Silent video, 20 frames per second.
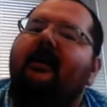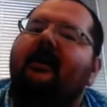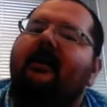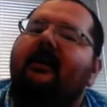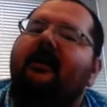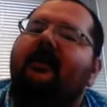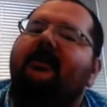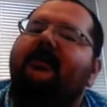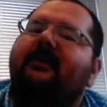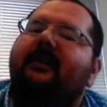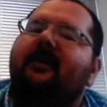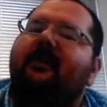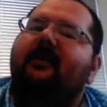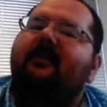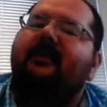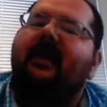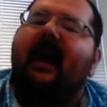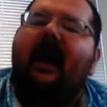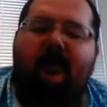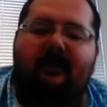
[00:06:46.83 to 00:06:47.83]
So
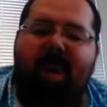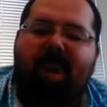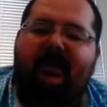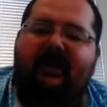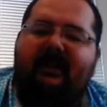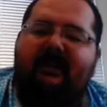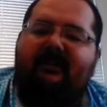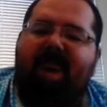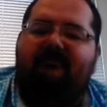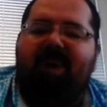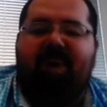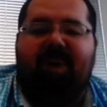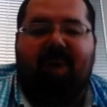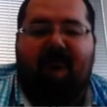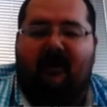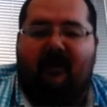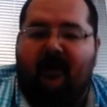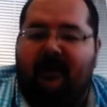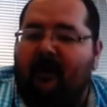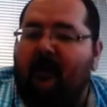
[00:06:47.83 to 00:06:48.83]
that would be
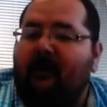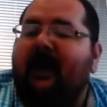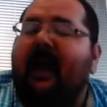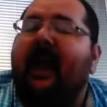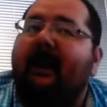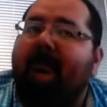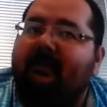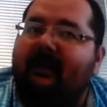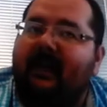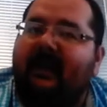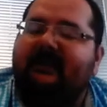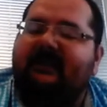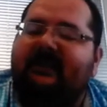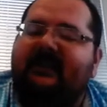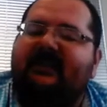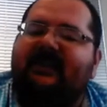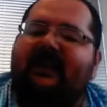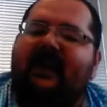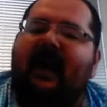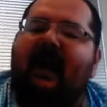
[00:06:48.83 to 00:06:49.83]
an okay place to
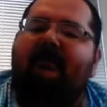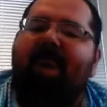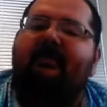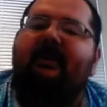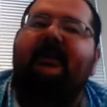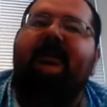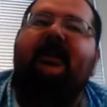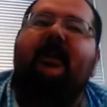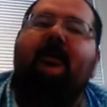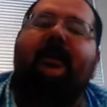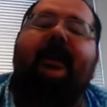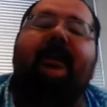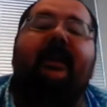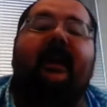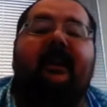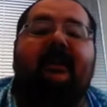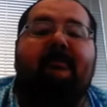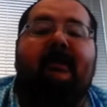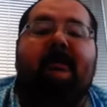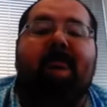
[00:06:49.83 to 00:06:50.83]
stop, but you know what? A
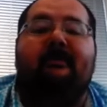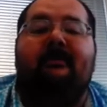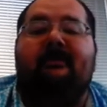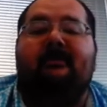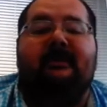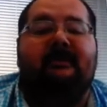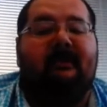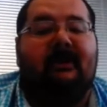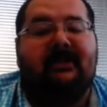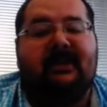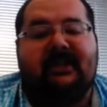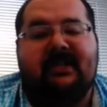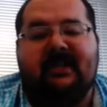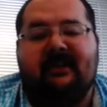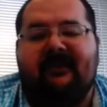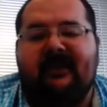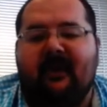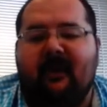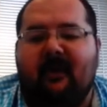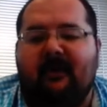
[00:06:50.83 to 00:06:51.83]
lot of people, especially
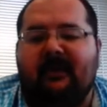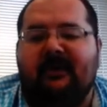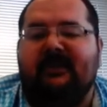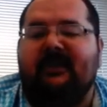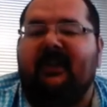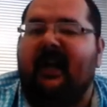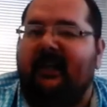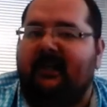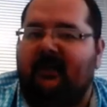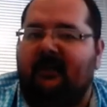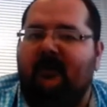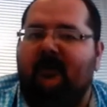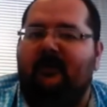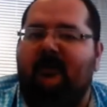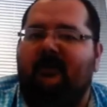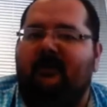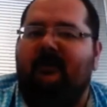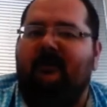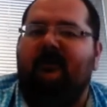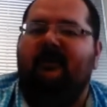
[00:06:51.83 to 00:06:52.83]
Chevy owners, like
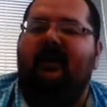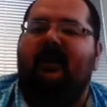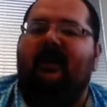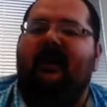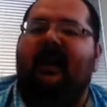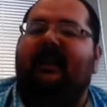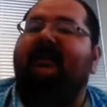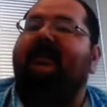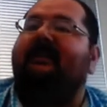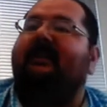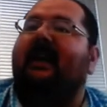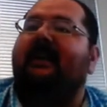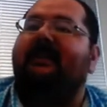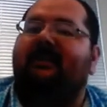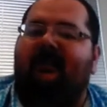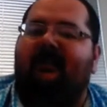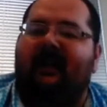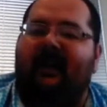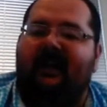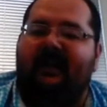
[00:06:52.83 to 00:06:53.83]
to
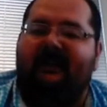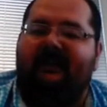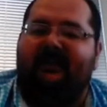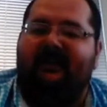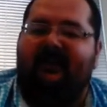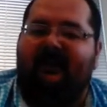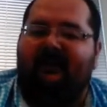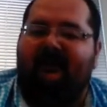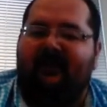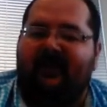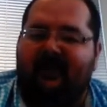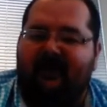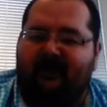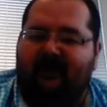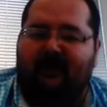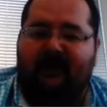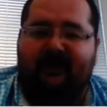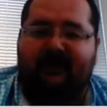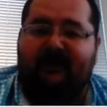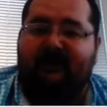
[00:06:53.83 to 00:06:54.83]
accessorize their
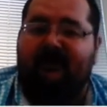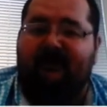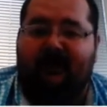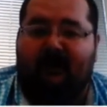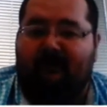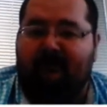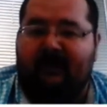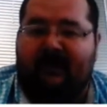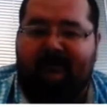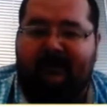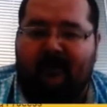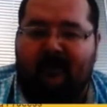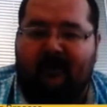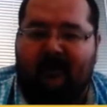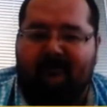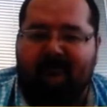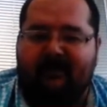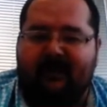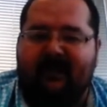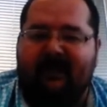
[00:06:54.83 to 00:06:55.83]
vehicles. Don't blame me
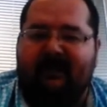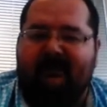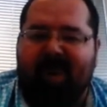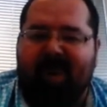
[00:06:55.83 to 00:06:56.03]
one bit.